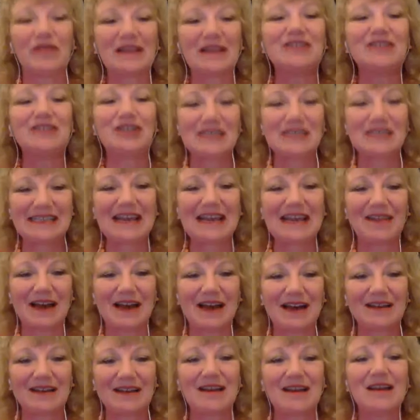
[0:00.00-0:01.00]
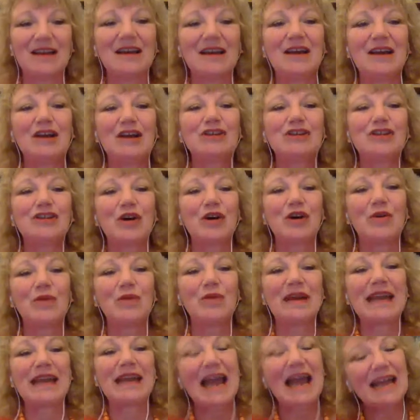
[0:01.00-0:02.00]
Let's just say that. So
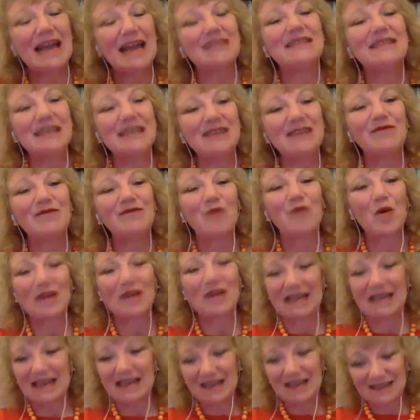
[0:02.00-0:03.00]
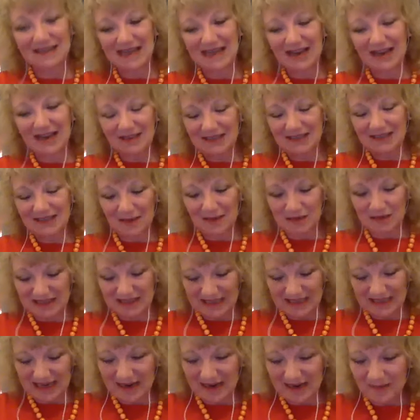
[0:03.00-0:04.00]
in 1840, because I looked it up
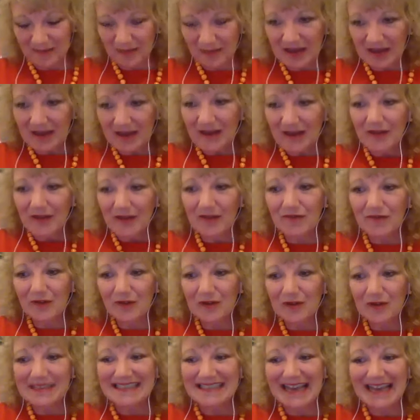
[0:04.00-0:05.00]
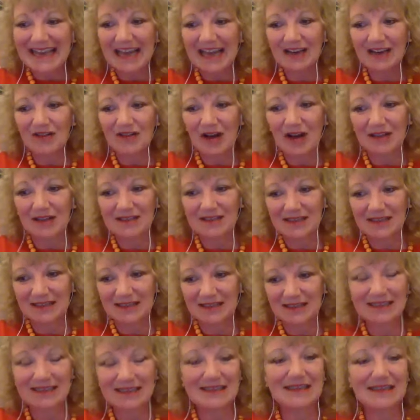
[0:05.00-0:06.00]
today, the first diagnostic
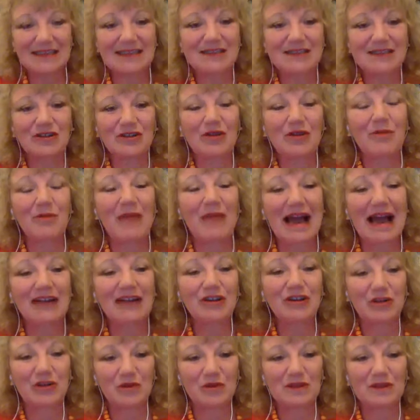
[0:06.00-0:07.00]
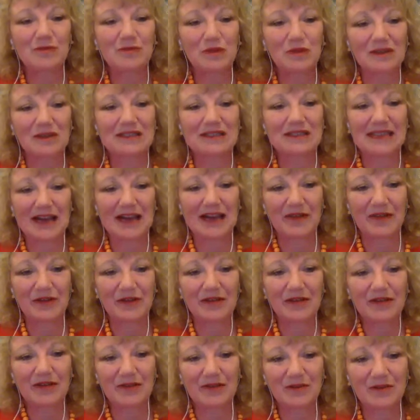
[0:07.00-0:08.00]
and statistical manual was pulled
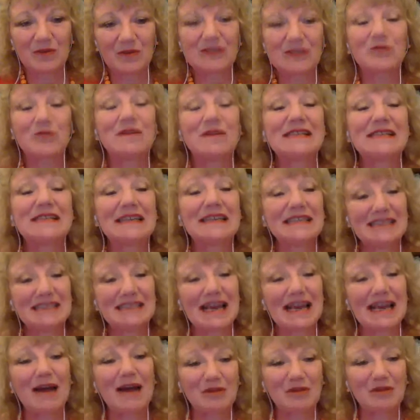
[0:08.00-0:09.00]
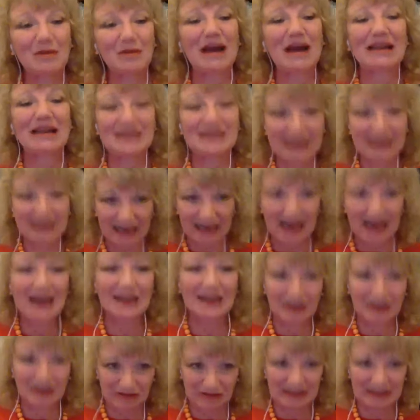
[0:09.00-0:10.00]
together, which was an attempt by
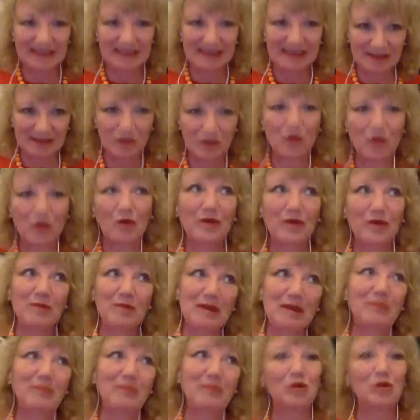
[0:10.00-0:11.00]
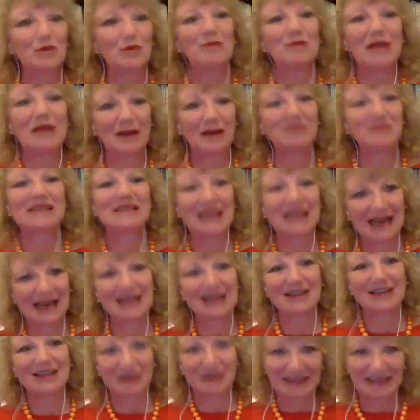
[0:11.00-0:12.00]
psychiatrists or the people who would become
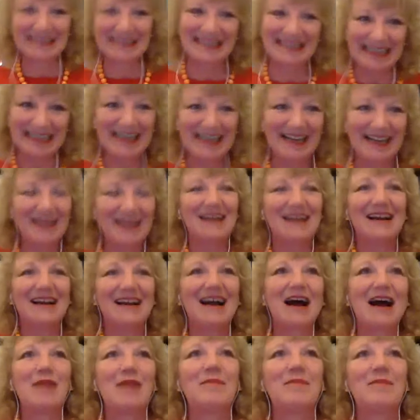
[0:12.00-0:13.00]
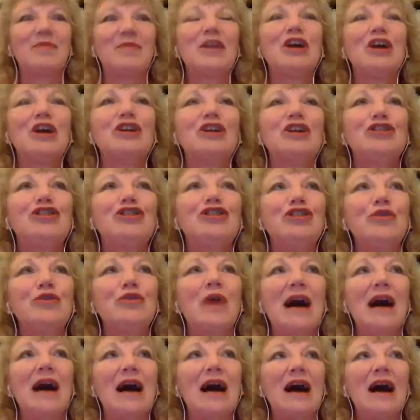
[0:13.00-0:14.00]
psychiatrists um, to
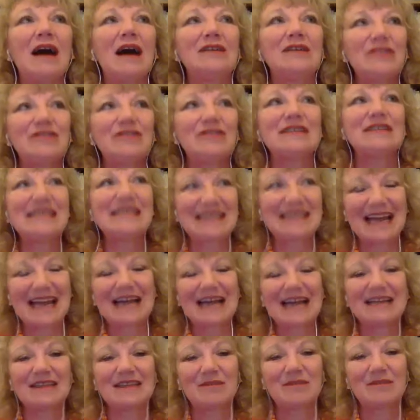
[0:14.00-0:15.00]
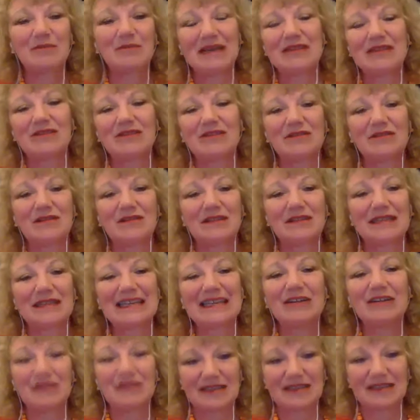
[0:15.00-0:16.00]
understand mental
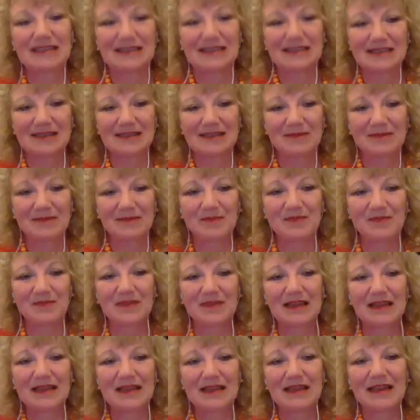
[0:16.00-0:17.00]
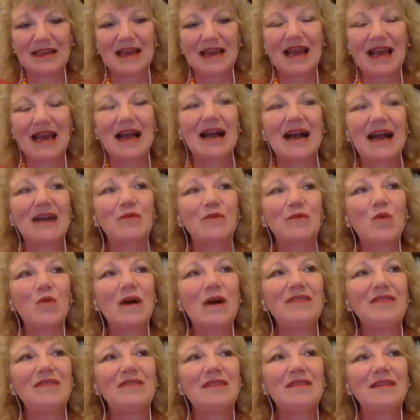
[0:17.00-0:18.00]
illness. Hmm. And
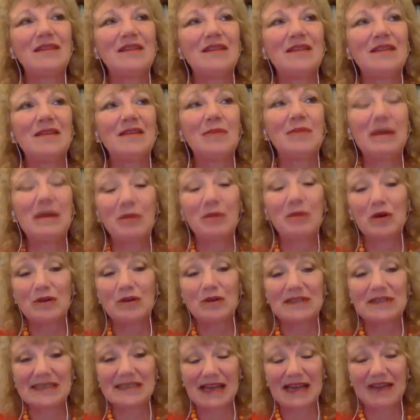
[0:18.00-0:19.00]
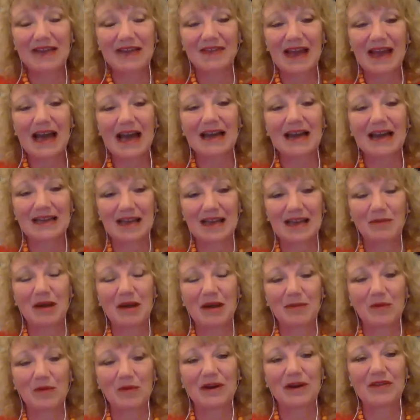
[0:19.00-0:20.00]
what the people who designed that came
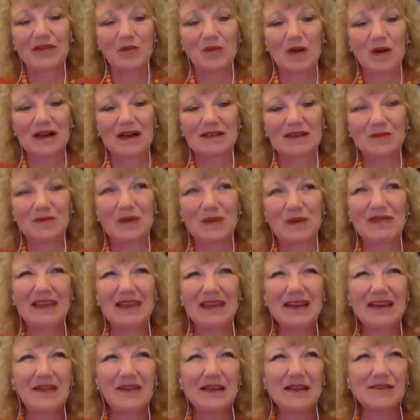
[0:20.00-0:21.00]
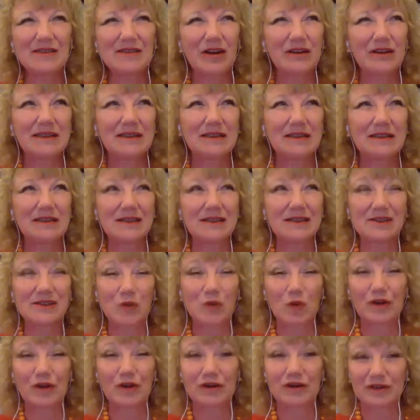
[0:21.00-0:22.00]
up with was we think these are
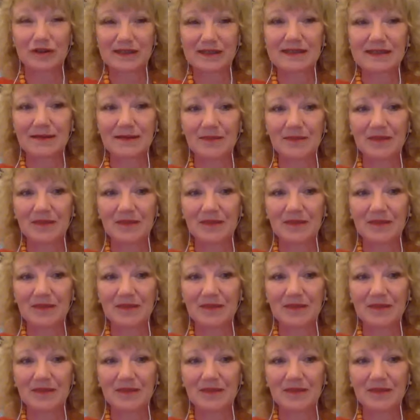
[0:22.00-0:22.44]
disorders.